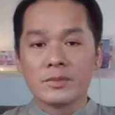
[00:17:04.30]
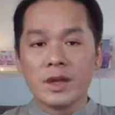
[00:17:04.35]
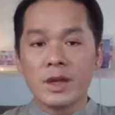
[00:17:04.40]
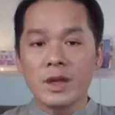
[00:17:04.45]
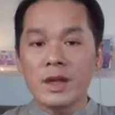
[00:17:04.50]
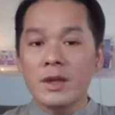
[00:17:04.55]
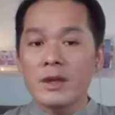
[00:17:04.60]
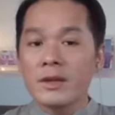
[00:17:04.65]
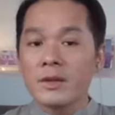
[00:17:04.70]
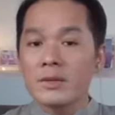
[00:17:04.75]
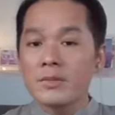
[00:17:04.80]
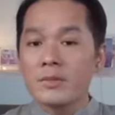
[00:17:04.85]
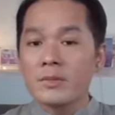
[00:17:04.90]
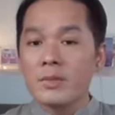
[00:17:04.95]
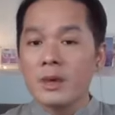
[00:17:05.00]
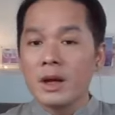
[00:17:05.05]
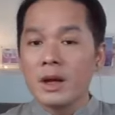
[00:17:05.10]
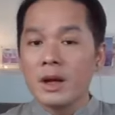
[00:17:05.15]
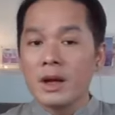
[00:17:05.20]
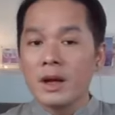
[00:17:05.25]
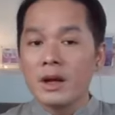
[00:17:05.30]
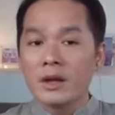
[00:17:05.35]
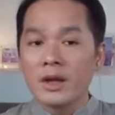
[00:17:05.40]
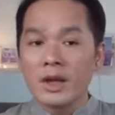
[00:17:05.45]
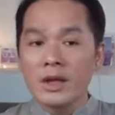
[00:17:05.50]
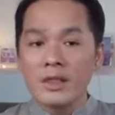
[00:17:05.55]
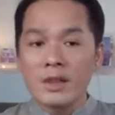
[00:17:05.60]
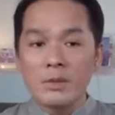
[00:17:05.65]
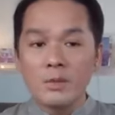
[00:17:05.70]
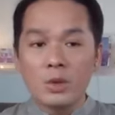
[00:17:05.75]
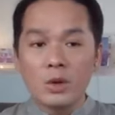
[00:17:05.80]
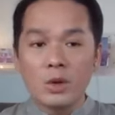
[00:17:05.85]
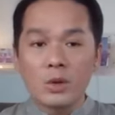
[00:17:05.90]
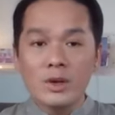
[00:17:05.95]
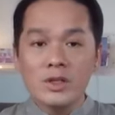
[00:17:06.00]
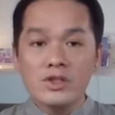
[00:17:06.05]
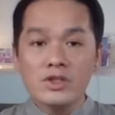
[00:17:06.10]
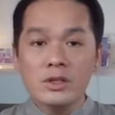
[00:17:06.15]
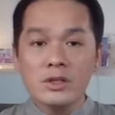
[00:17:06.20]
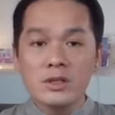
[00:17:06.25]
Okay. Okay. There are more
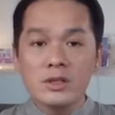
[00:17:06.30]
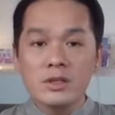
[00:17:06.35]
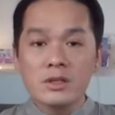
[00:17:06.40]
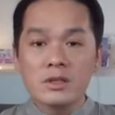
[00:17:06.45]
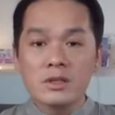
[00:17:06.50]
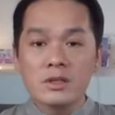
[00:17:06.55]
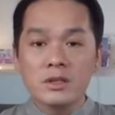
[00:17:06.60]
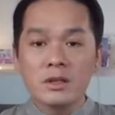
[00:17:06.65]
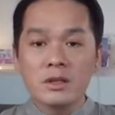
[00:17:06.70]
questions.